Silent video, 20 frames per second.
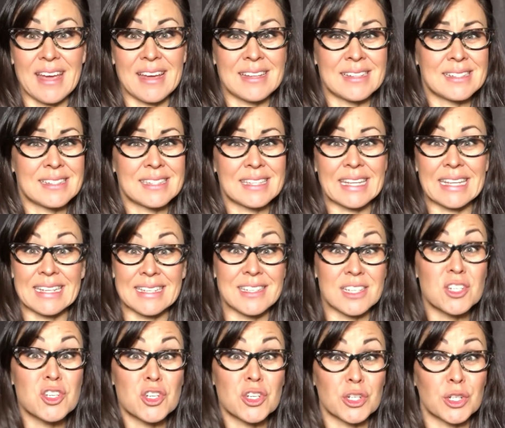and
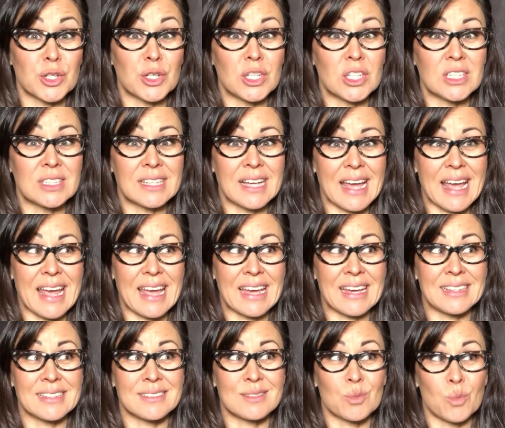conditional
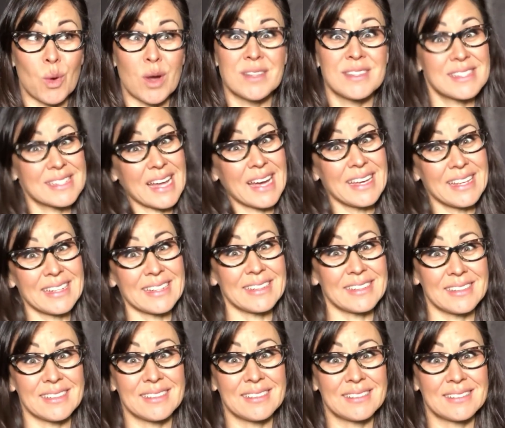and one
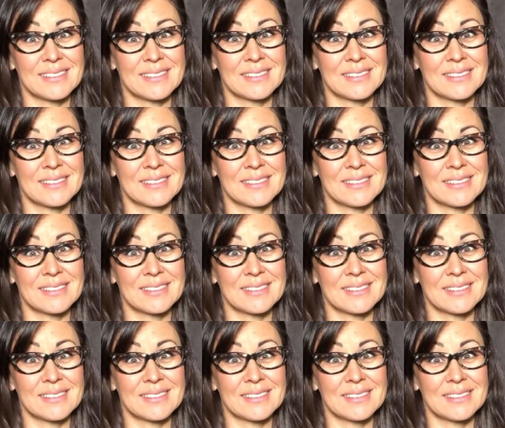sided,